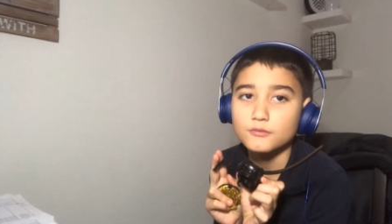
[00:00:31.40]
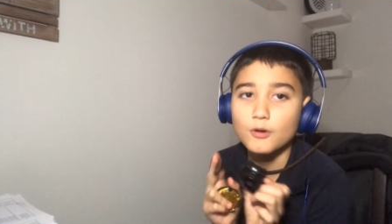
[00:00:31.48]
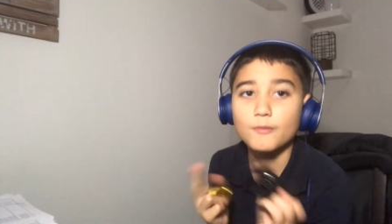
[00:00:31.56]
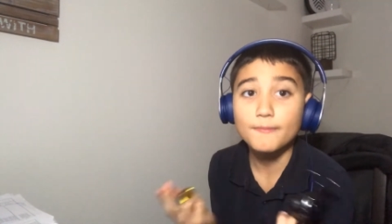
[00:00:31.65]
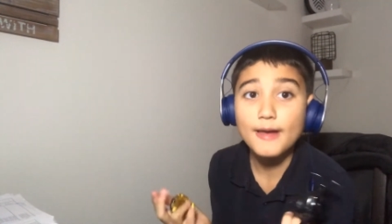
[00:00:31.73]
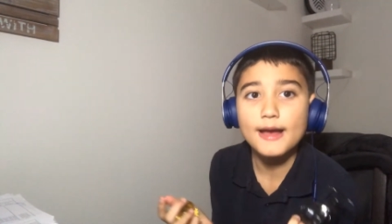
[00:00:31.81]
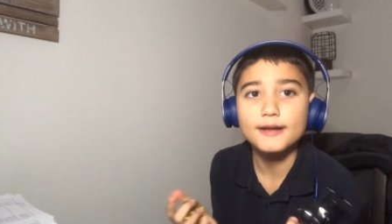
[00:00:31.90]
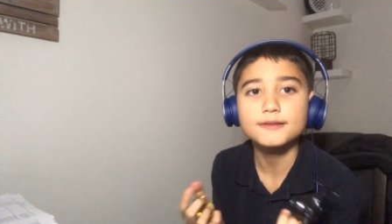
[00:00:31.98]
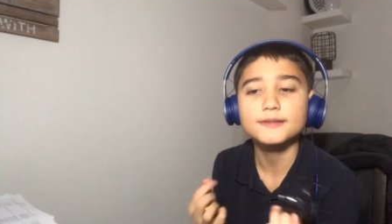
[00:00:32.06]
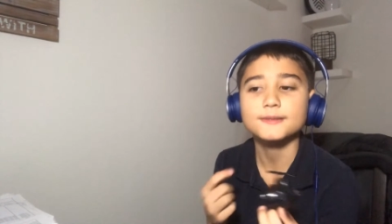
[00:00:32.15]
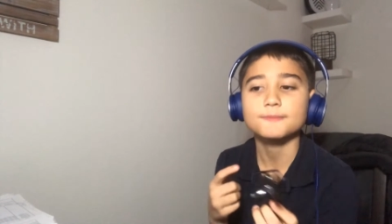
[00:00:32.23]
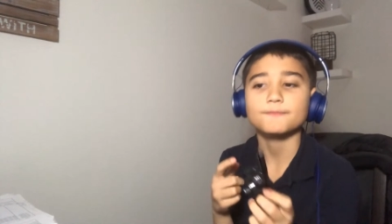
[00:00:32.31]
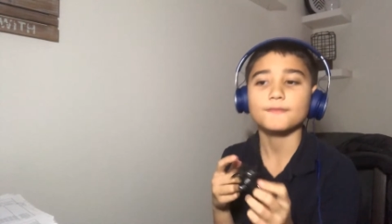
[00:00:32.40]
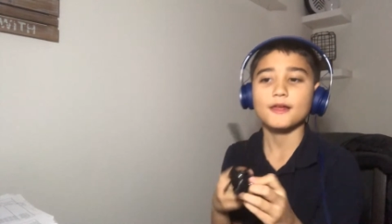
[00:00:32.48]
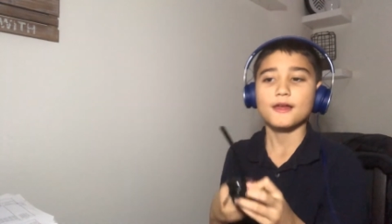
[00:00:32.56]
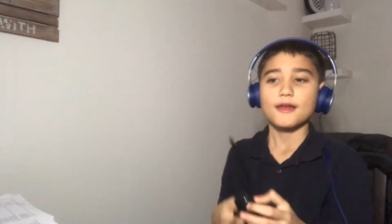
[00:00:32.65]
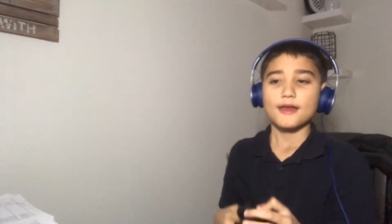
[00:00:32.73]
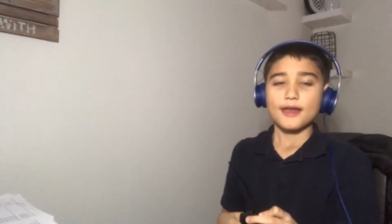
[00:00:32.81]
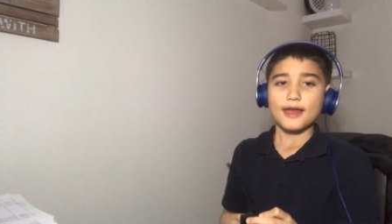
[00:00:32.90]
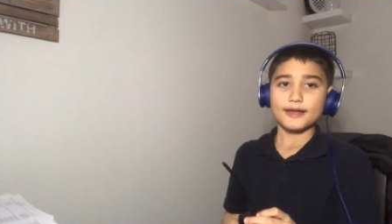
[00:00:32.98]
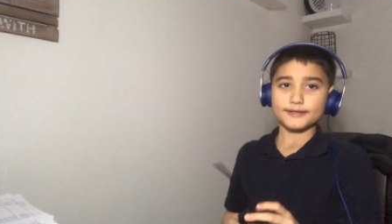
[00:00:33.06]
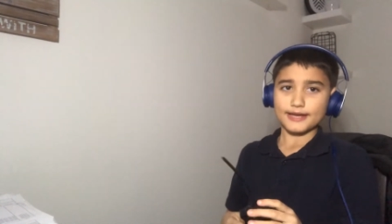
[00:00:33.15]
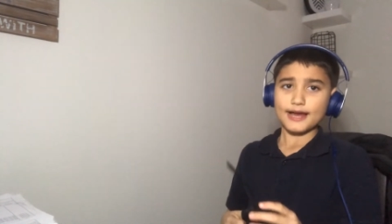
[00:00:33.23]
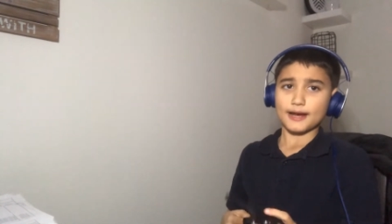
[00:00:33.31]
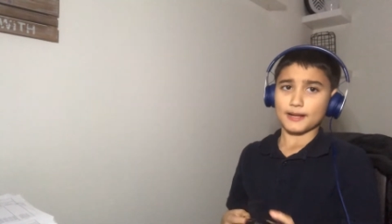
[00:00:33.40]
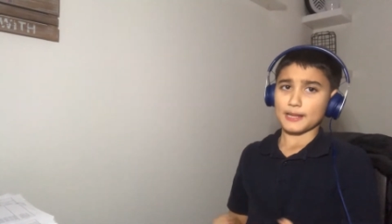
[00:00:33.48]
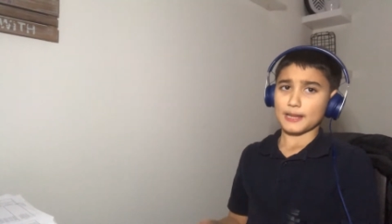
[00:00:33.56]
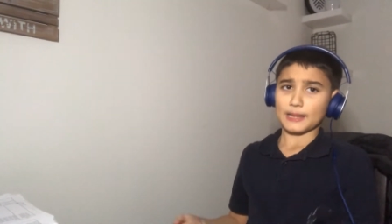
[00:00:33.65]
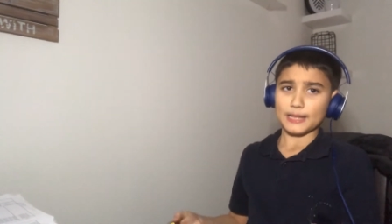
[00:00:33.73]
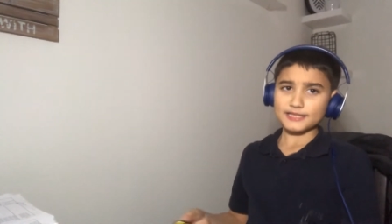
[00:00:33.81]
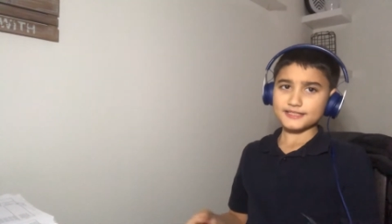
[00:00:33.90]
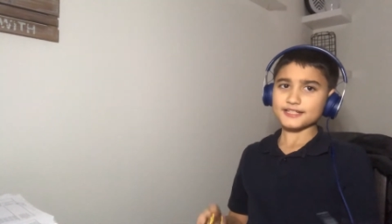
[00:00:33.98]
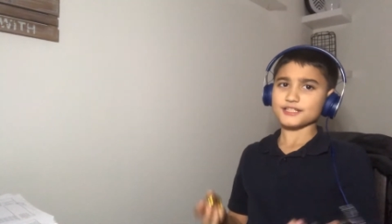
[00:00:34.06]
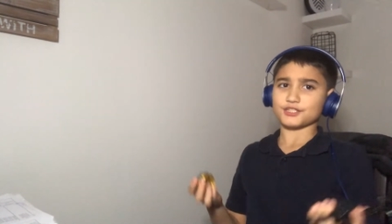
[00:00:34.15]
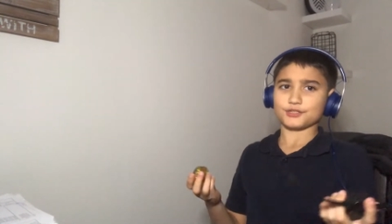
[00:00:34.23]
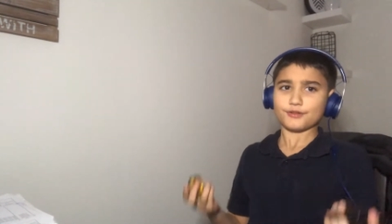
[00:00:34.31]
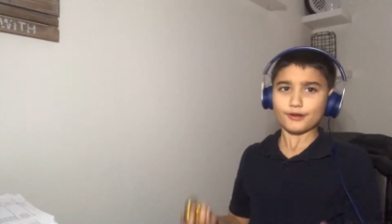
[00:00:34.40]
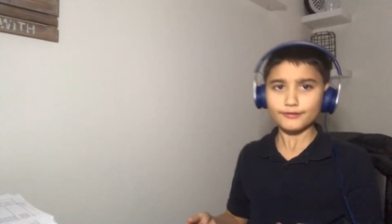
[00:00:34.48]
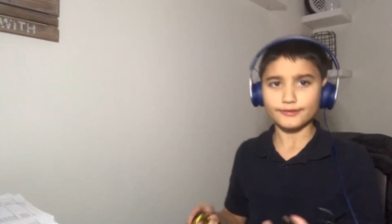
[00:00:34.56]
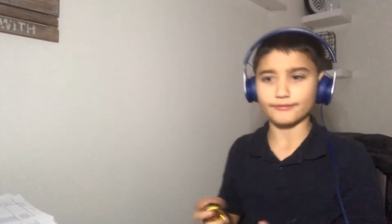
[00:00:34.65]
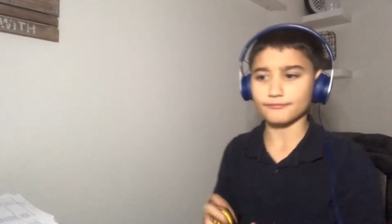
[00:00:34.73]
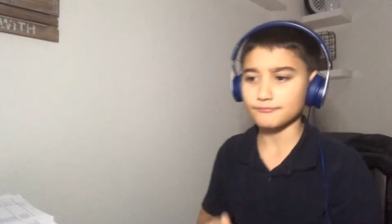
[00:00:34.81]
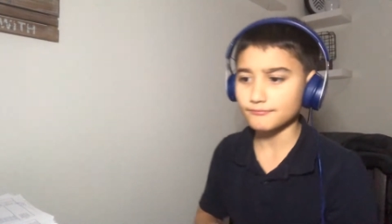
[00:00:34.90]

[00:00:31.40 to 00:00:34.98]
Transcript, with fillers: Well, Max. And yeah, let's get started.